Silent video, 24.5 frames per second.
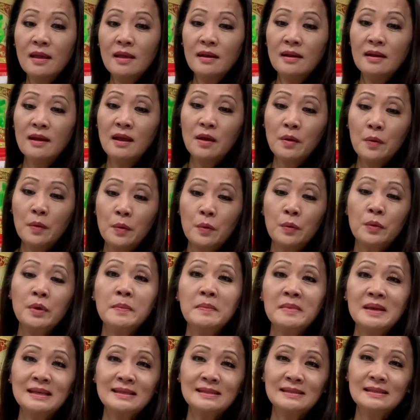Now what
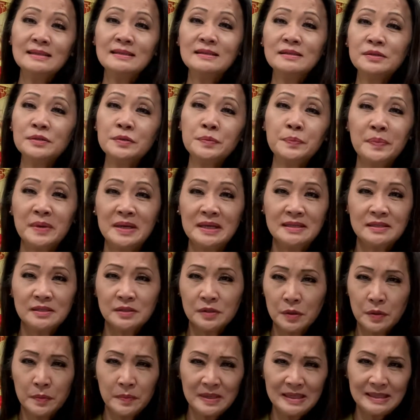makes this soup base
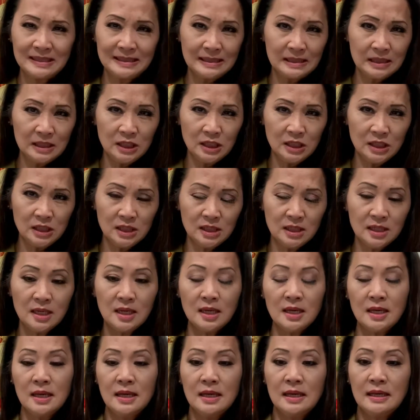so amazingly good
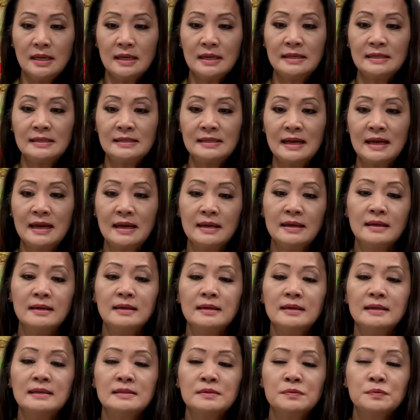is that
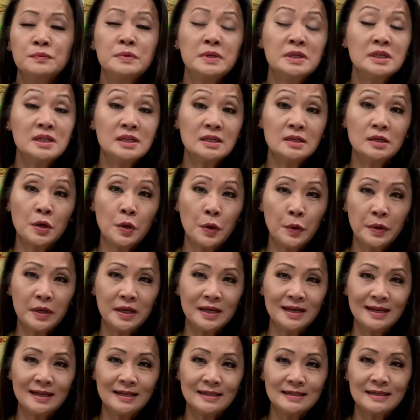it's rich in
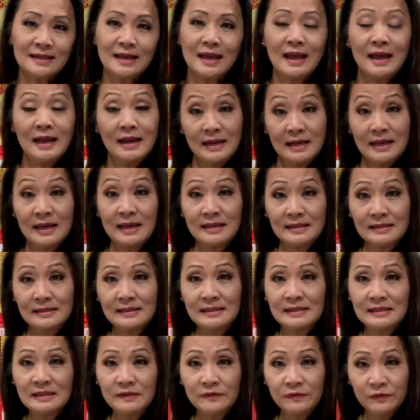coconut and it has a
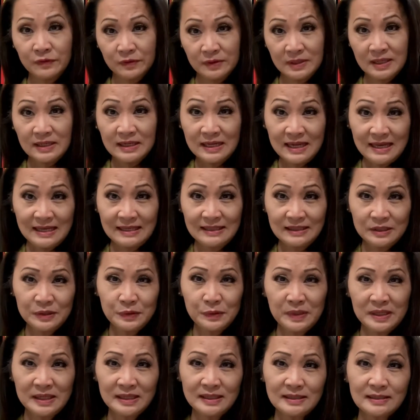seafood taste
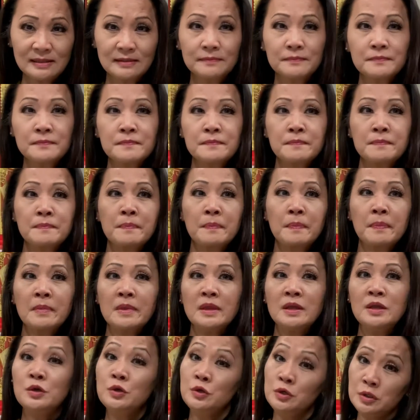to it.
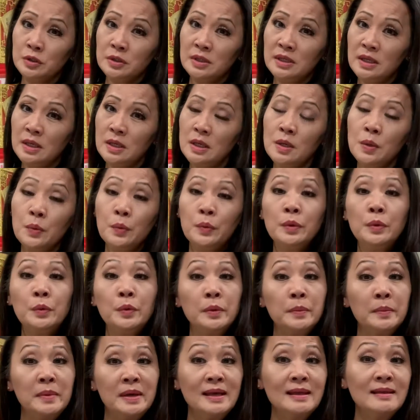Usually we
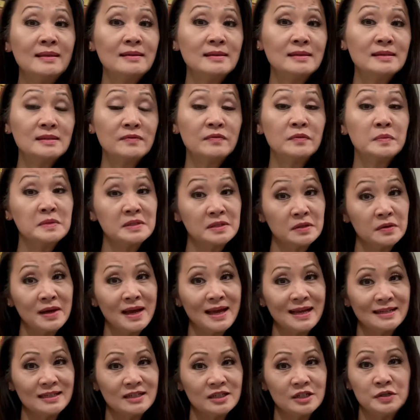would make this from
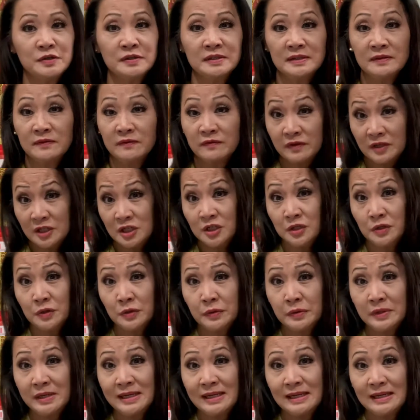scratch using fresh
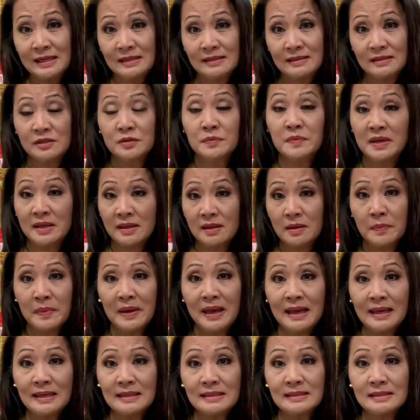ingredients to make the
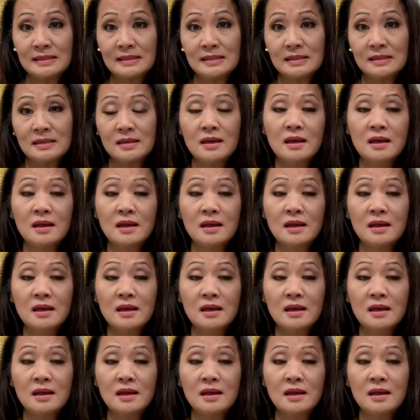paste.